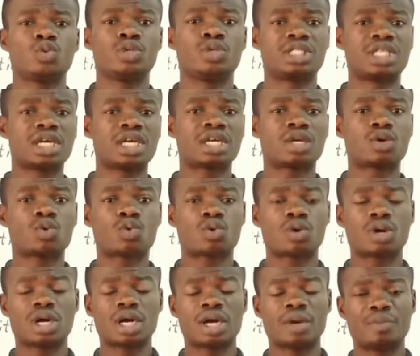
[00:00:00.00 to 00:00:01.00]
We take
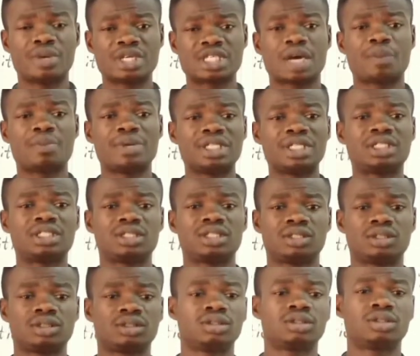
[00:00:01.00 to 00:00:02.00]
a measurement
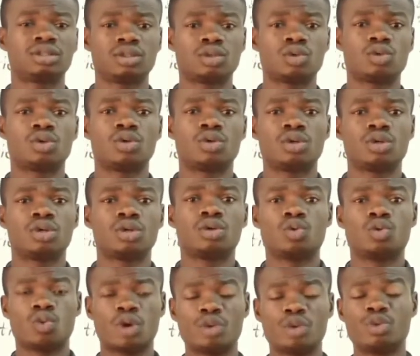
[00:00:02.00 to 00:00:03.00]

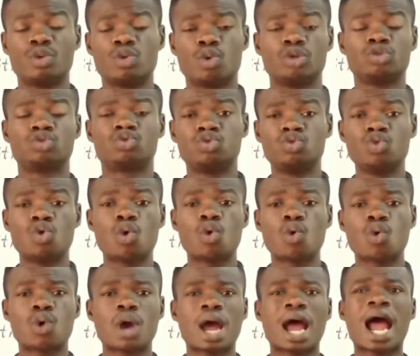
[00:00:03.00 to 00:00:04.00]
when we want to
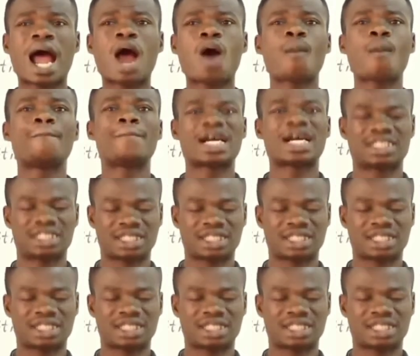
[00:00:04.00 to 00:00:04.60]
know how